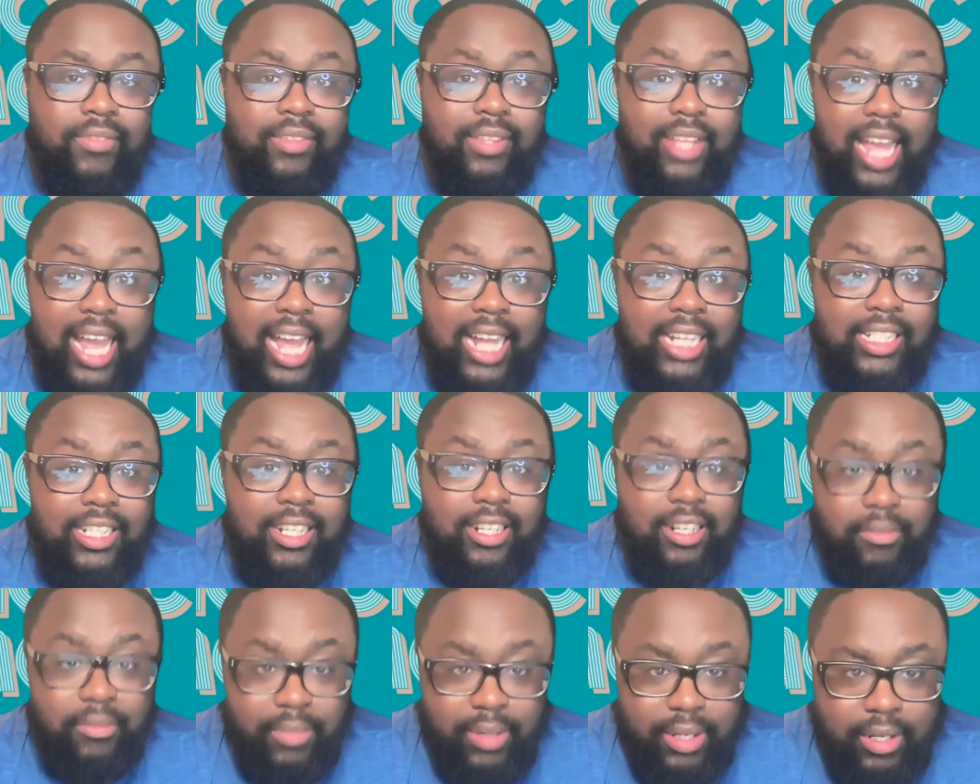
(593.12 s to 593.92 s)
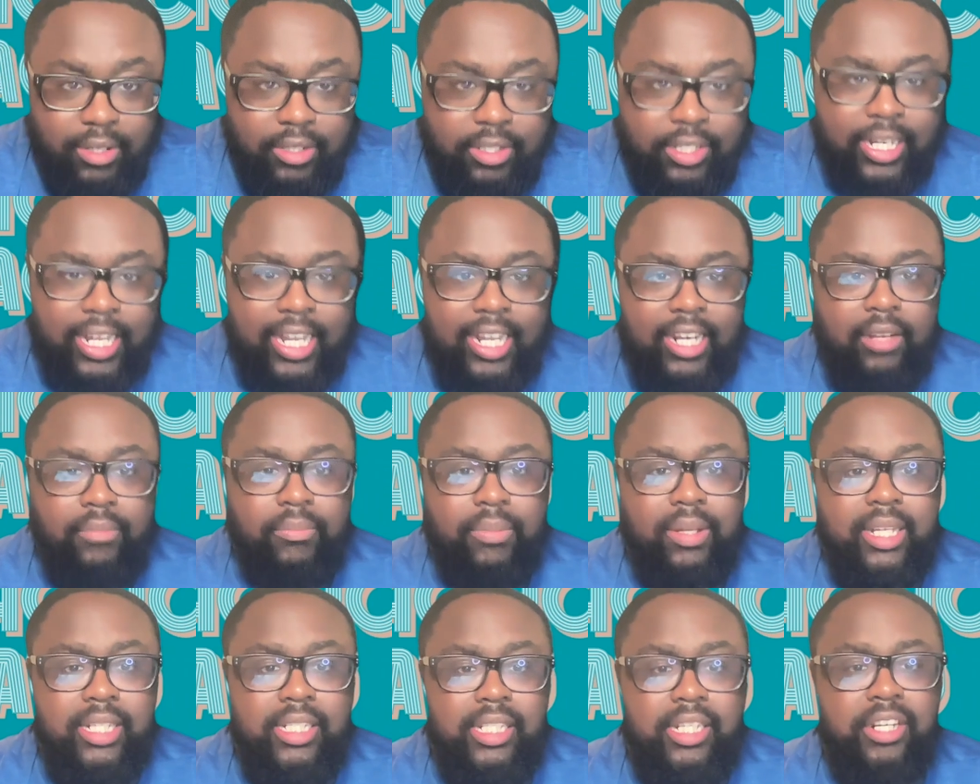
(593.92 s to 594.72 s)
That's going to be entertaining
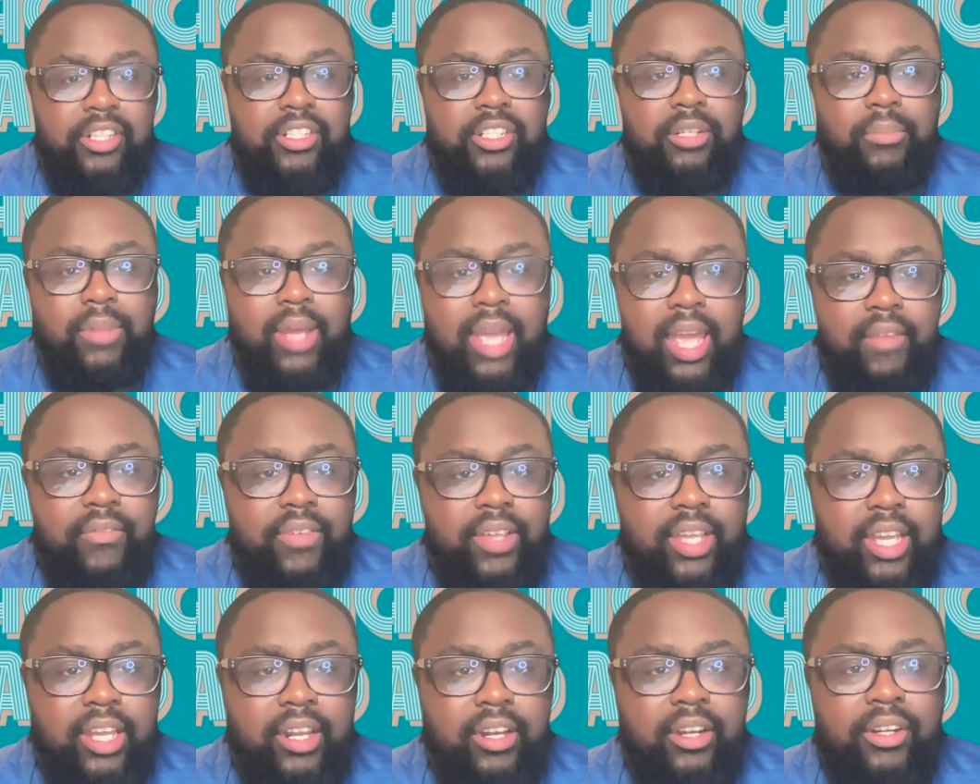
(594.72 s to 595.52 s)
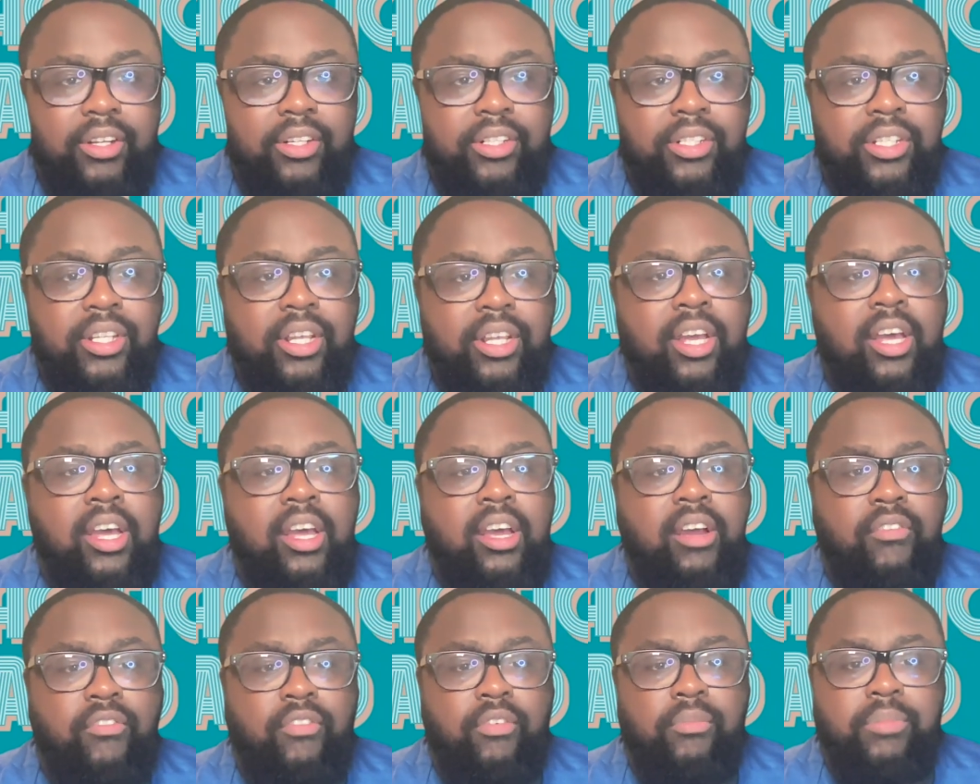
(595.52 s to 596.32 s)
because there's some heavy hitters
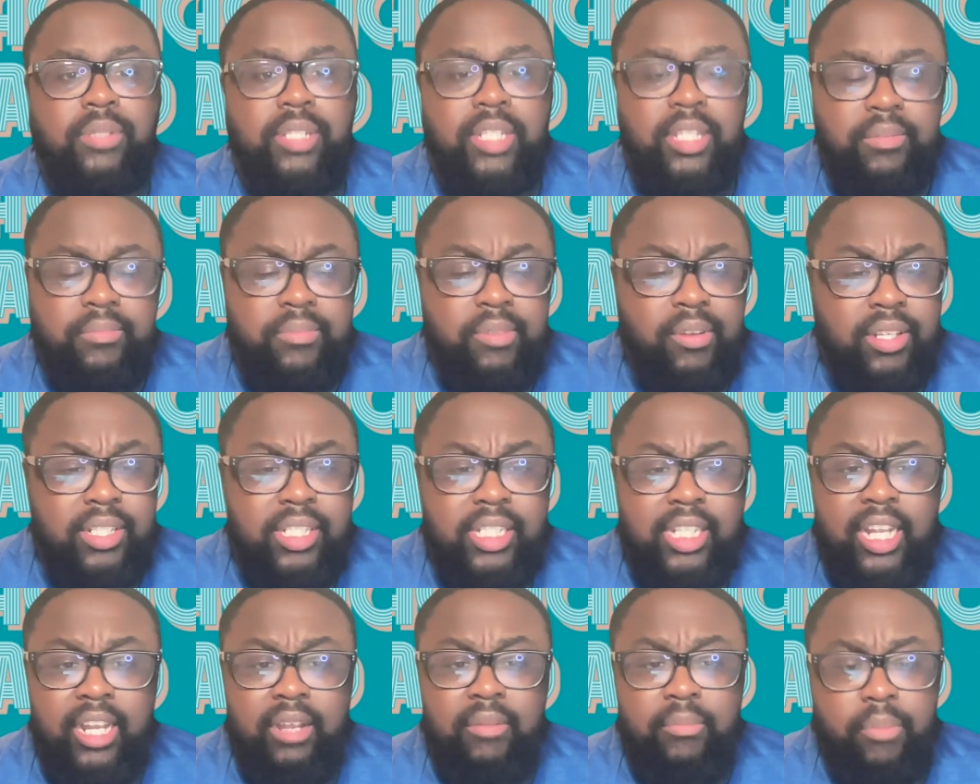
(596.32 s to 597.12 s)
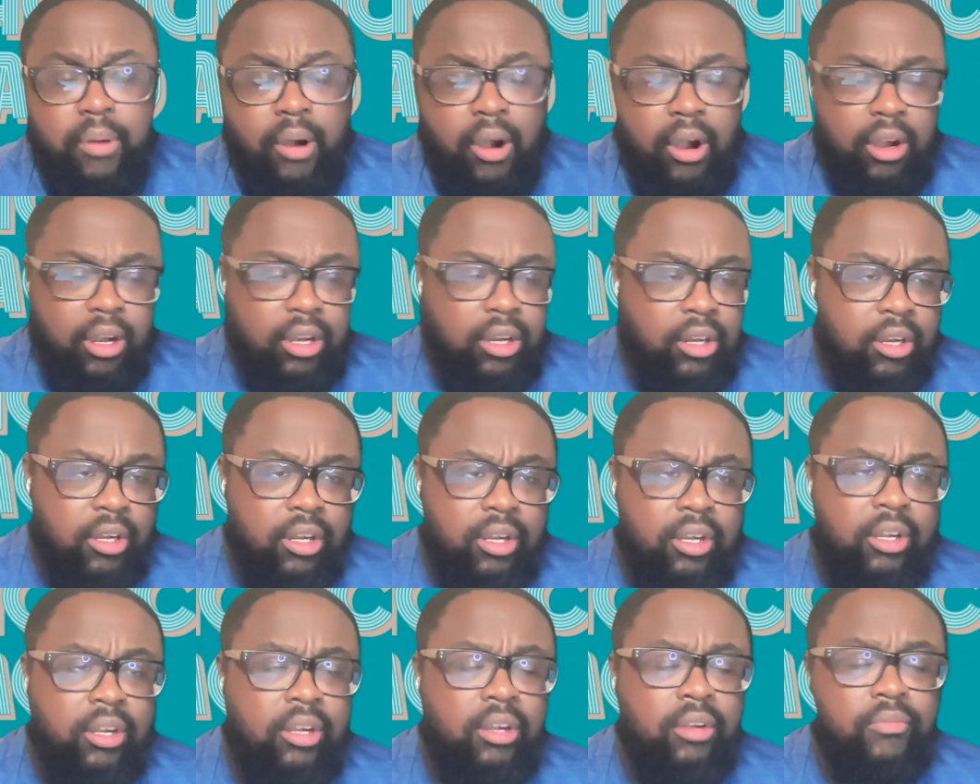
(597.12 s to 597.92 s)
from Team USA,
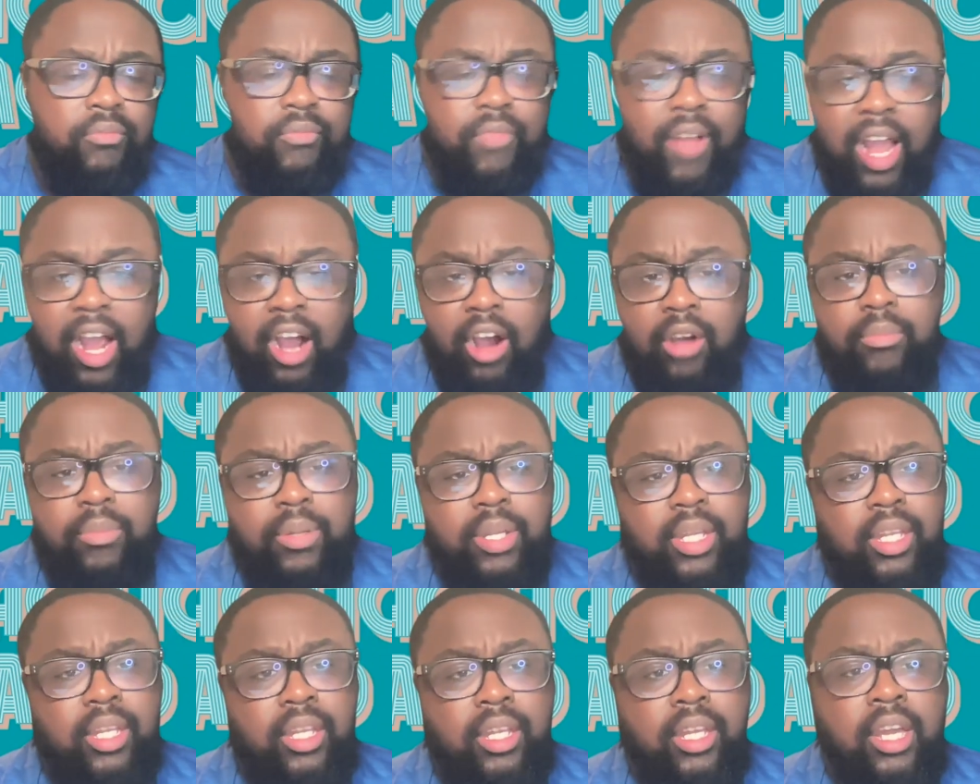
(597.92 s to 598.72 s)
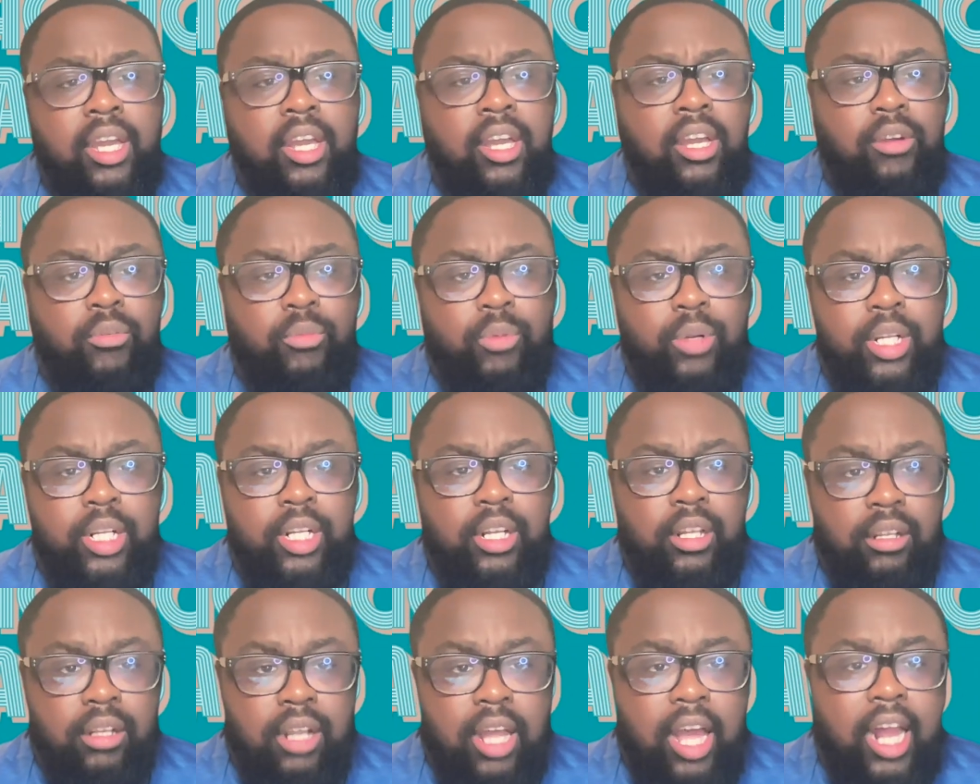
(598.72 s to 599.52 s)
Parker, Valby, Weini
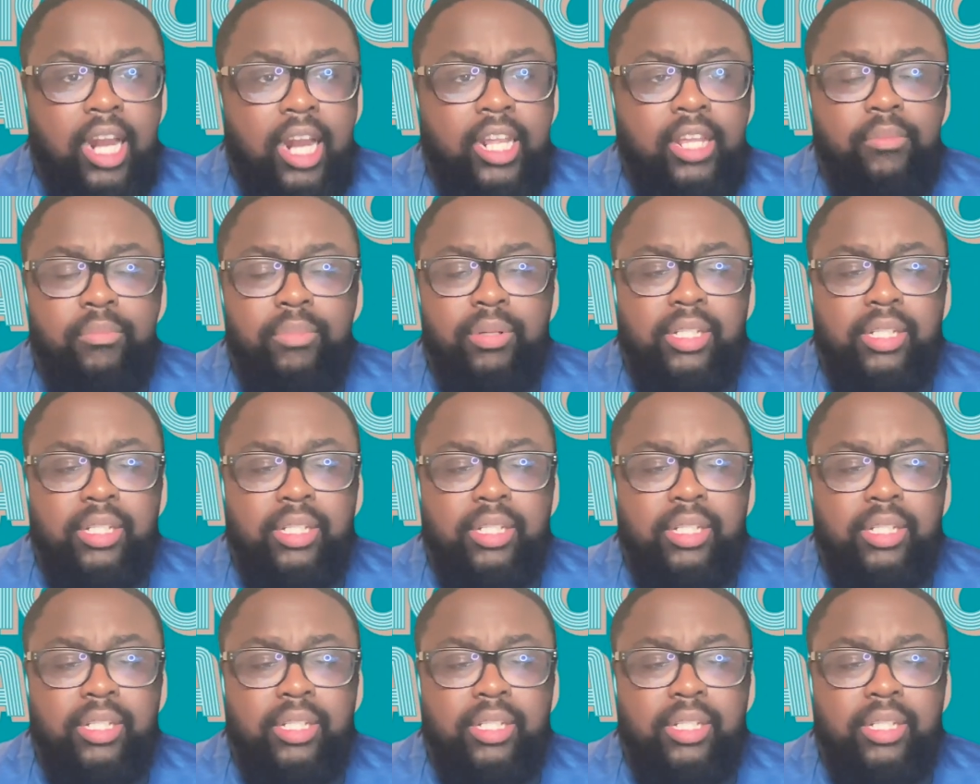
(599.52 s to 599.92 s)
Kelati,